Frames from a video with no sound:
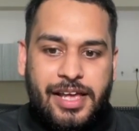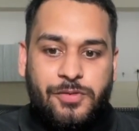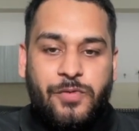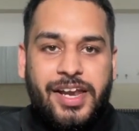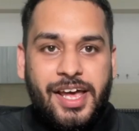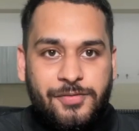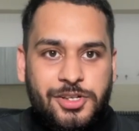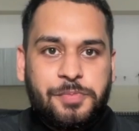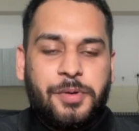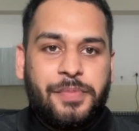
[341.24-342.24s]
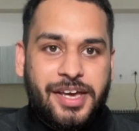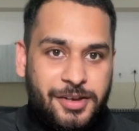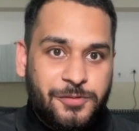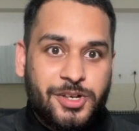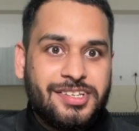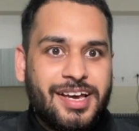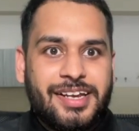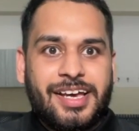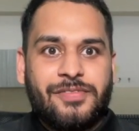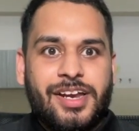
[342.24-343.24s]
when I was preparing for
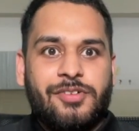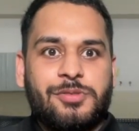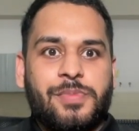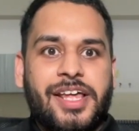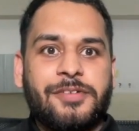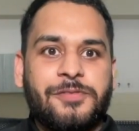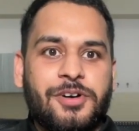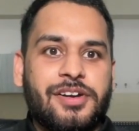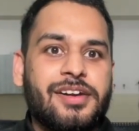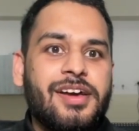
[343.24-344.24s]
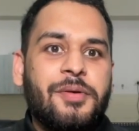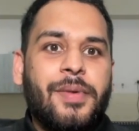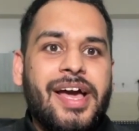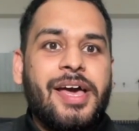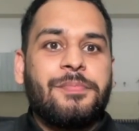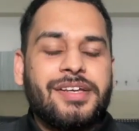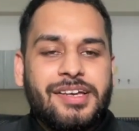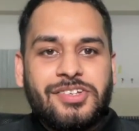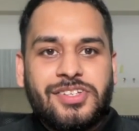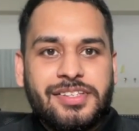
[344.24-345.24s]
GRE and when I was planning for my
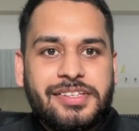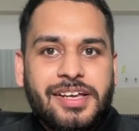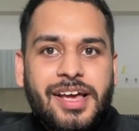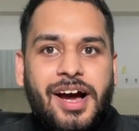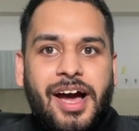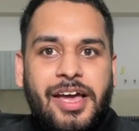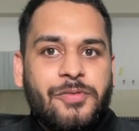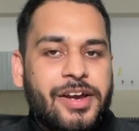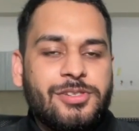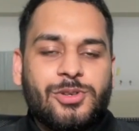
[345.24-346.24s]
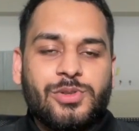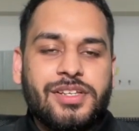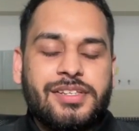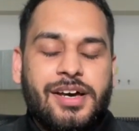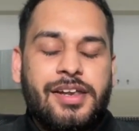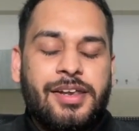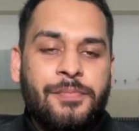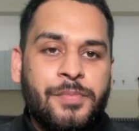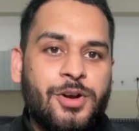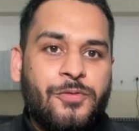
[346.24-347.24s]
applications, I went through this a
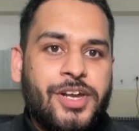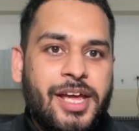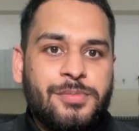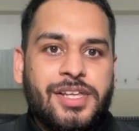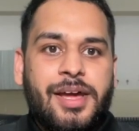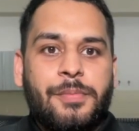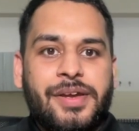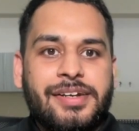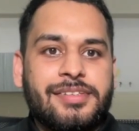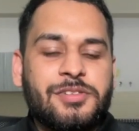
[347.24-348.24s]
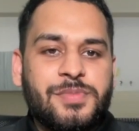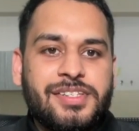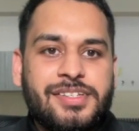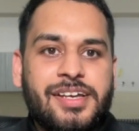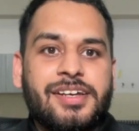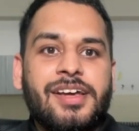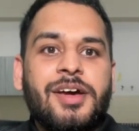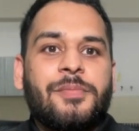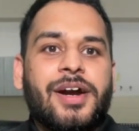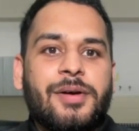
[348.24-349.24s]
number of times and I made this mistake.
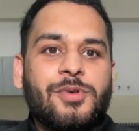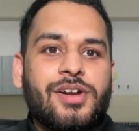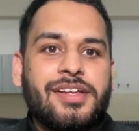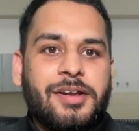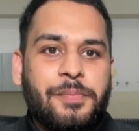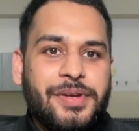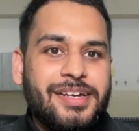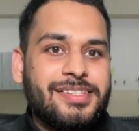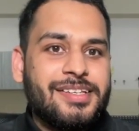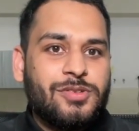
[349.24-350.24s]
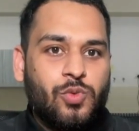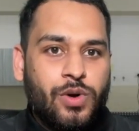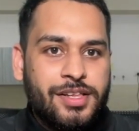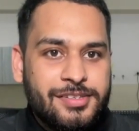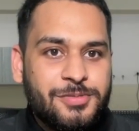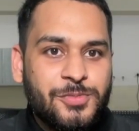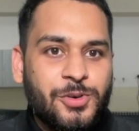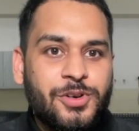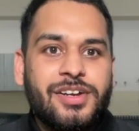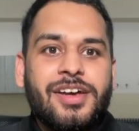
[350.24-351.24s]
But I'm gonna repeat this once
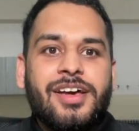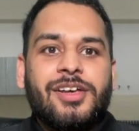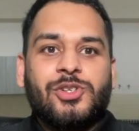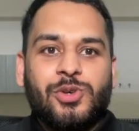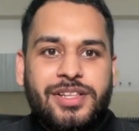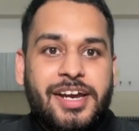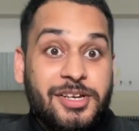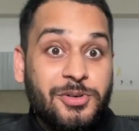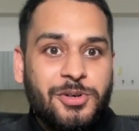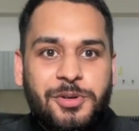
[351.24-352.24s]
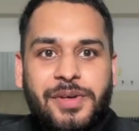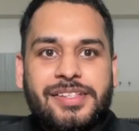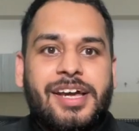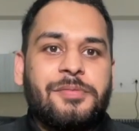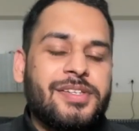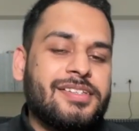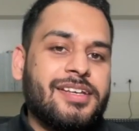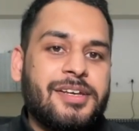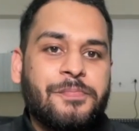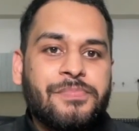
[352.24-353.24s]
more so that you don't make that
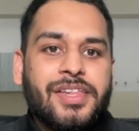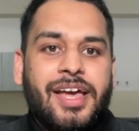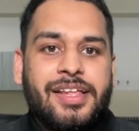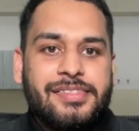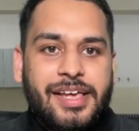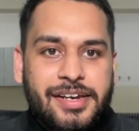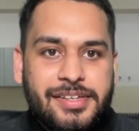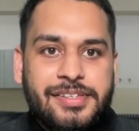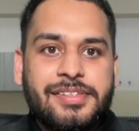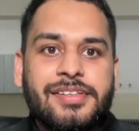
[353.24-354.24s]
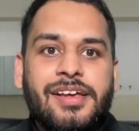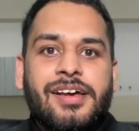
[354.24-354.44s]
mistake. And that is,